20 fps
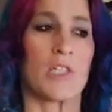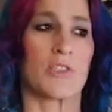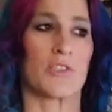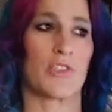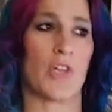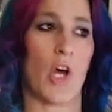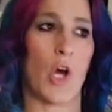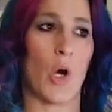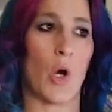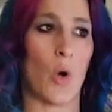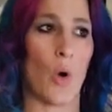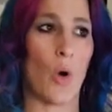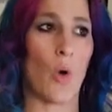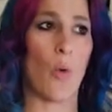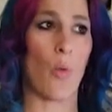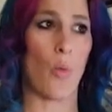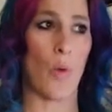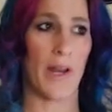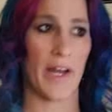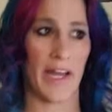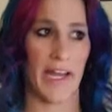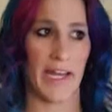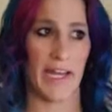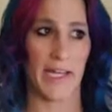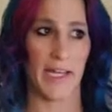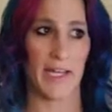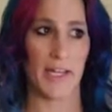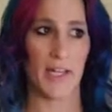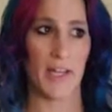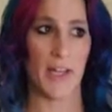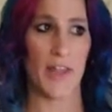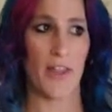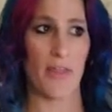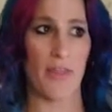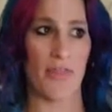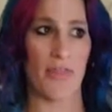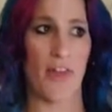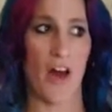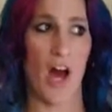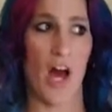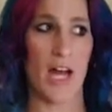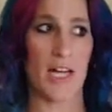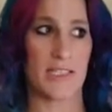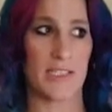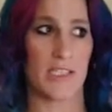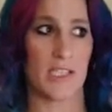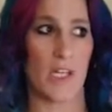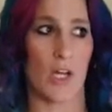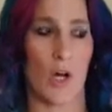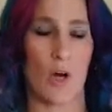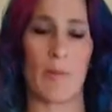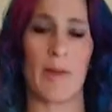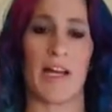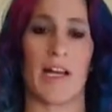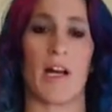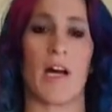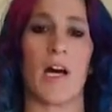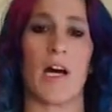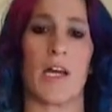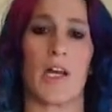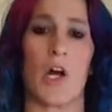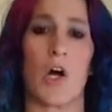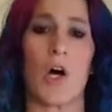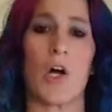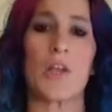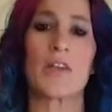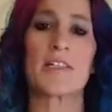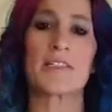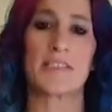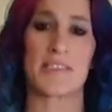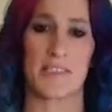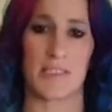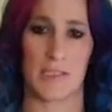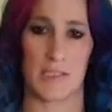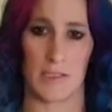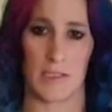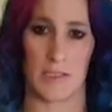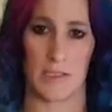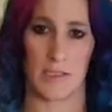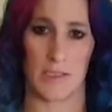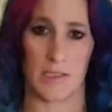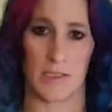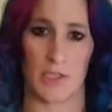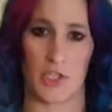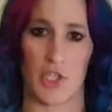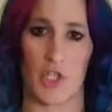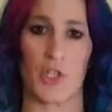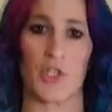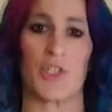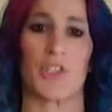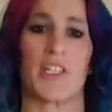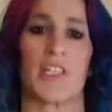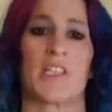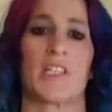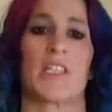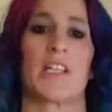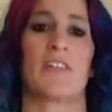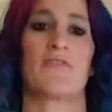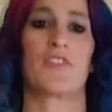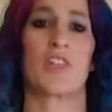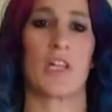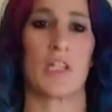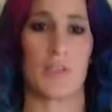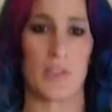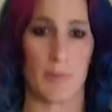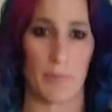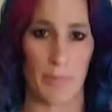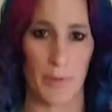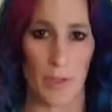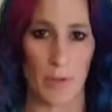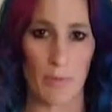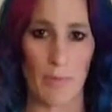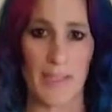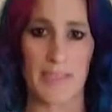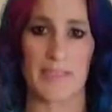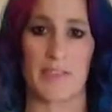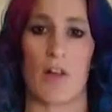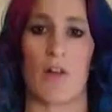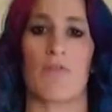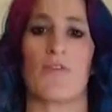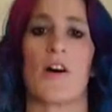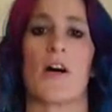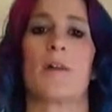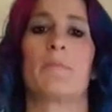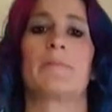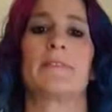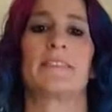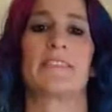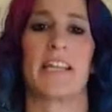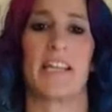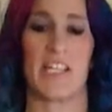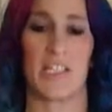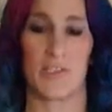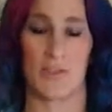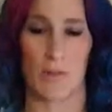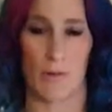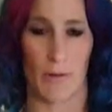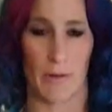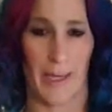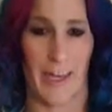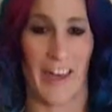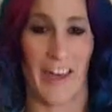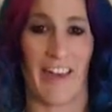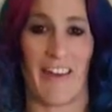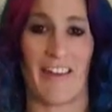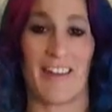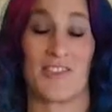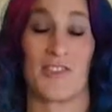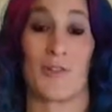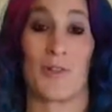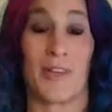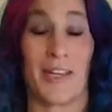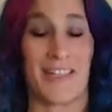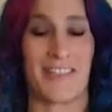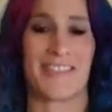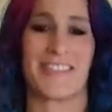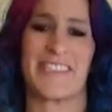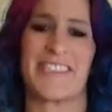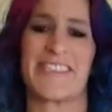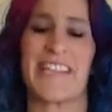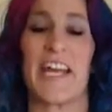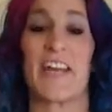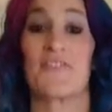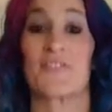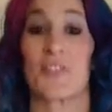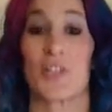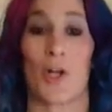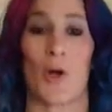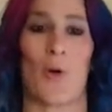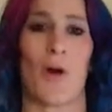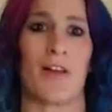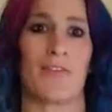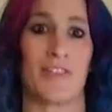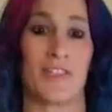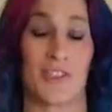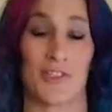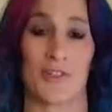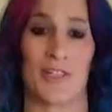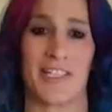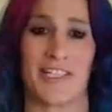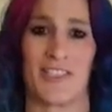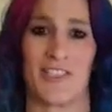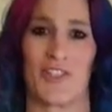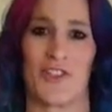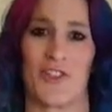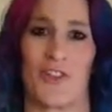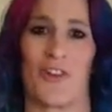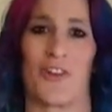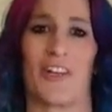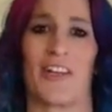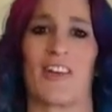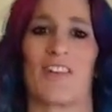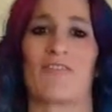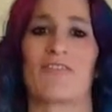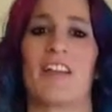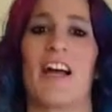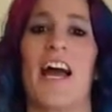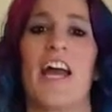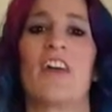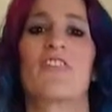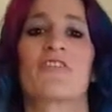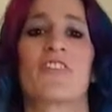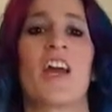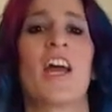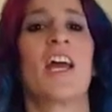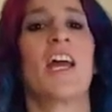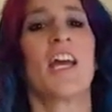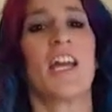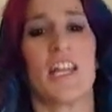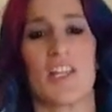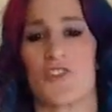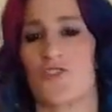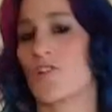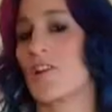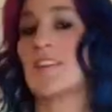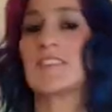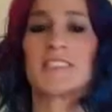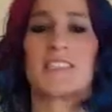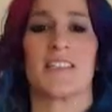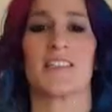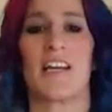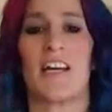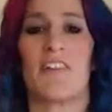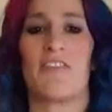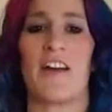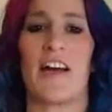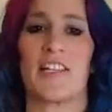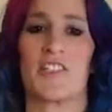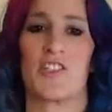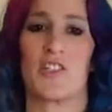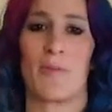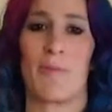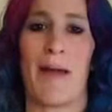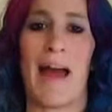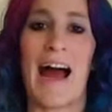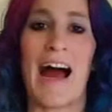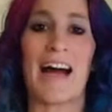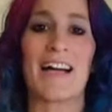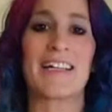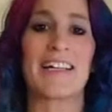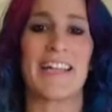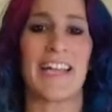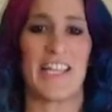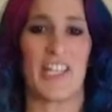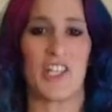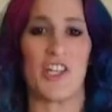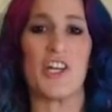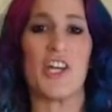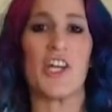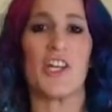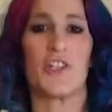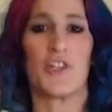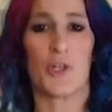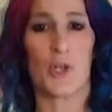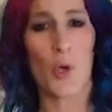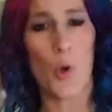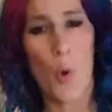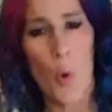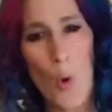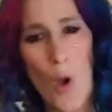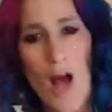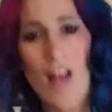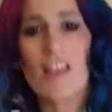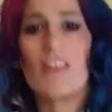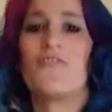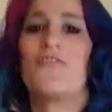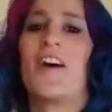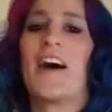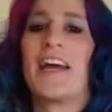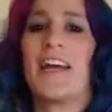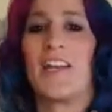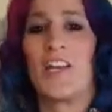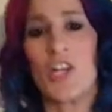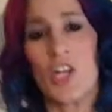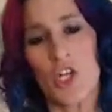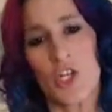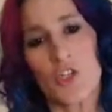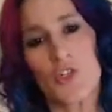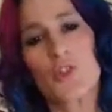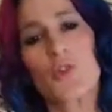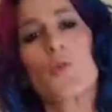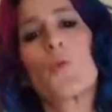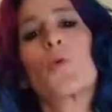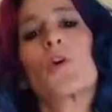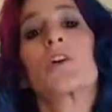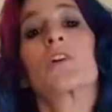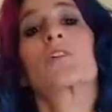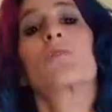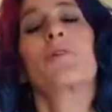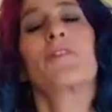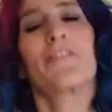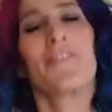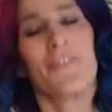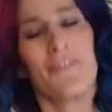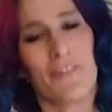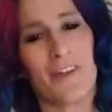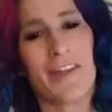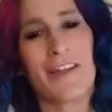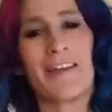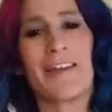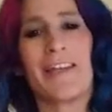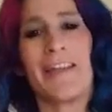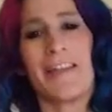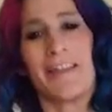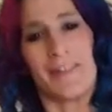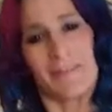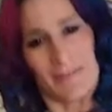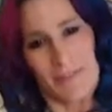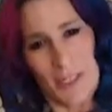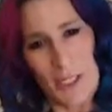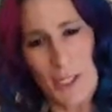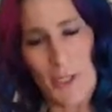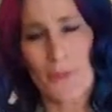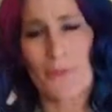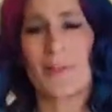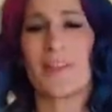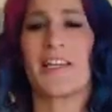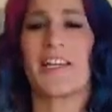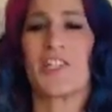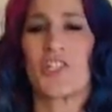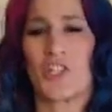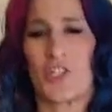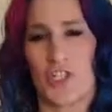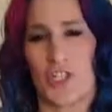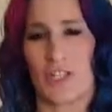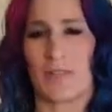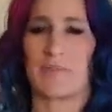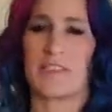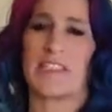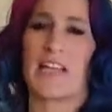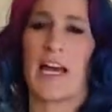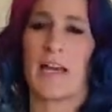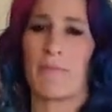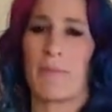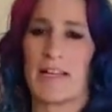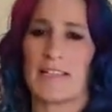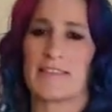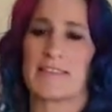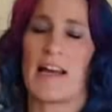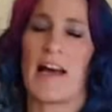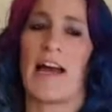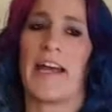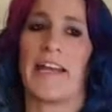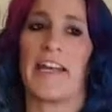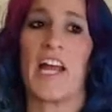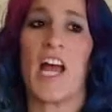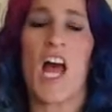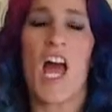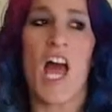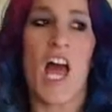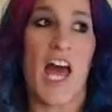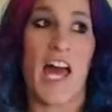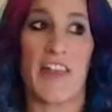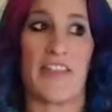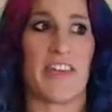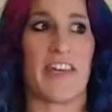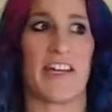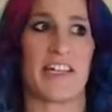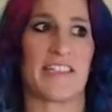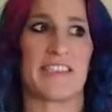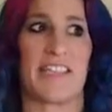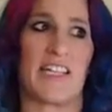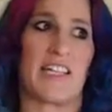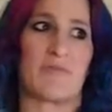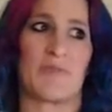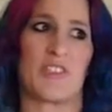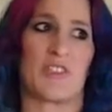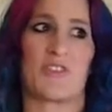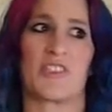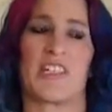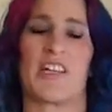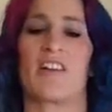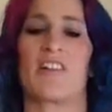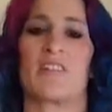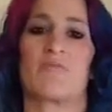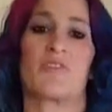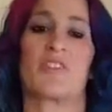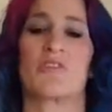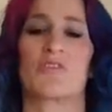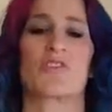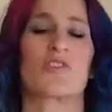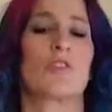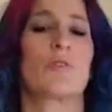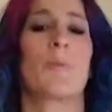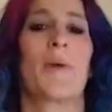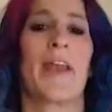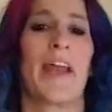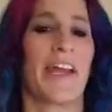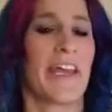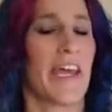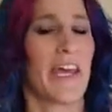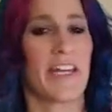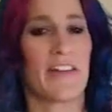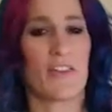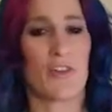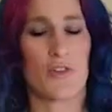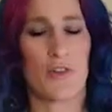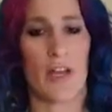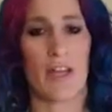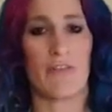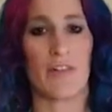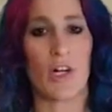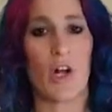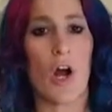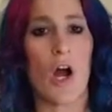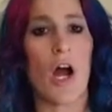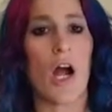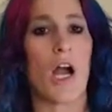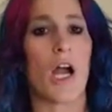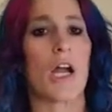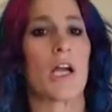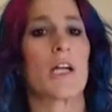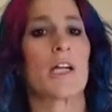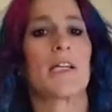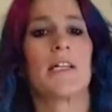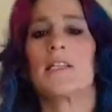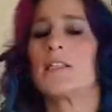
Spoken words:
So when I thought, oh my God, all this journaling that I've done to build myself up and say, it's okay, it's safe to go on this crazy journey of life, and trust that life has your back, and you're qualified to work with divinity in a relationship side by side. And then I said, I'm so scared, I'm so stupid, I can't even drive a car.